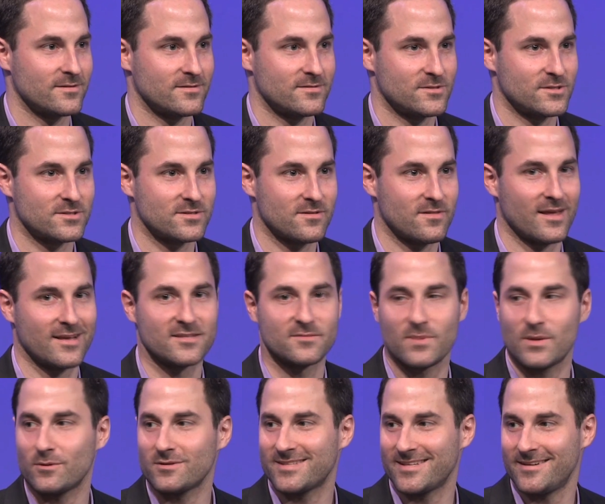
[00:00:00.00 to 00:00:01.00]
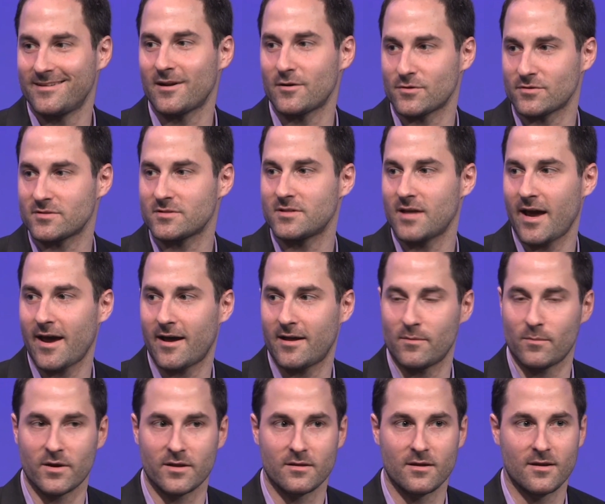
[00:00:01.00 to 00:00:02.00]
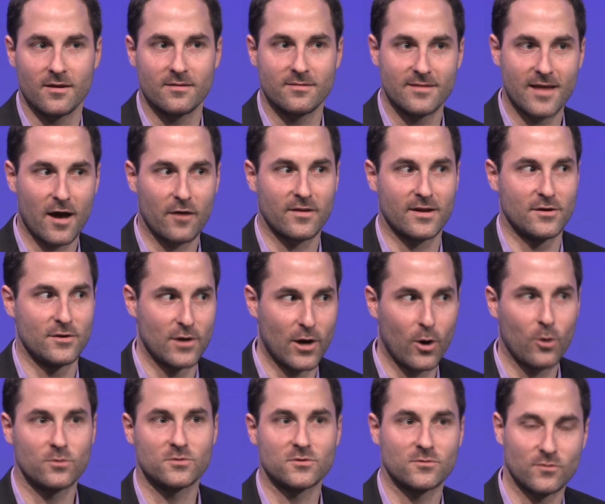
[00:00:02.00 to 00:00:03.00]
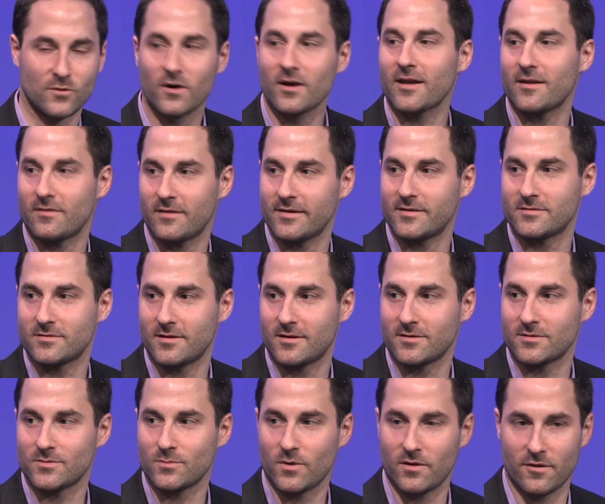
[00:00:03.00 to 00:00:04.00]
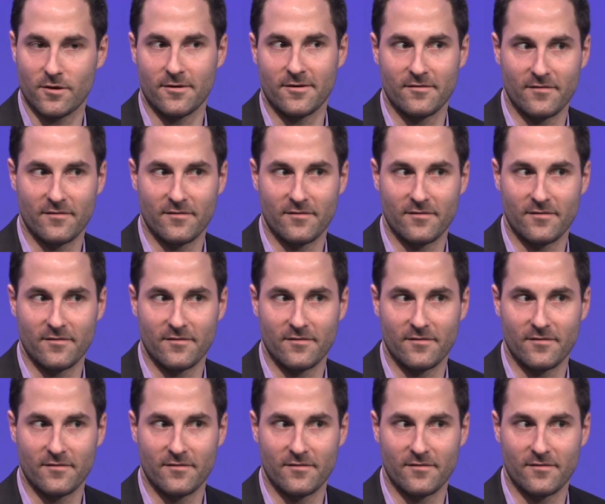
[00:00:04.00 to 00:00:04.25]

just things people didn't understand. But now they know to look at these things when they're